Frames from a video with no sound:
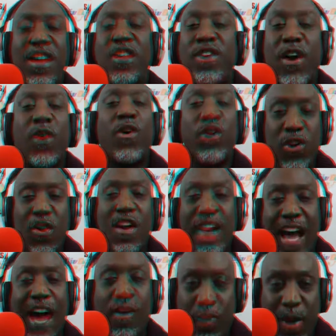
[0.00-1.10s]
No, you're
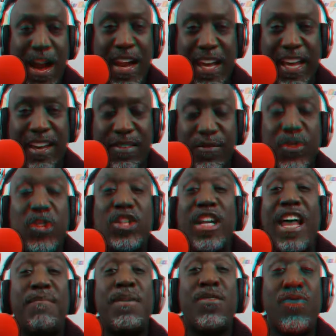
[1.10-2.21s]
not ready. You should
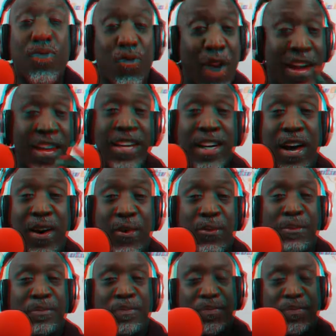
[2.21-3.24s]
have ready to go.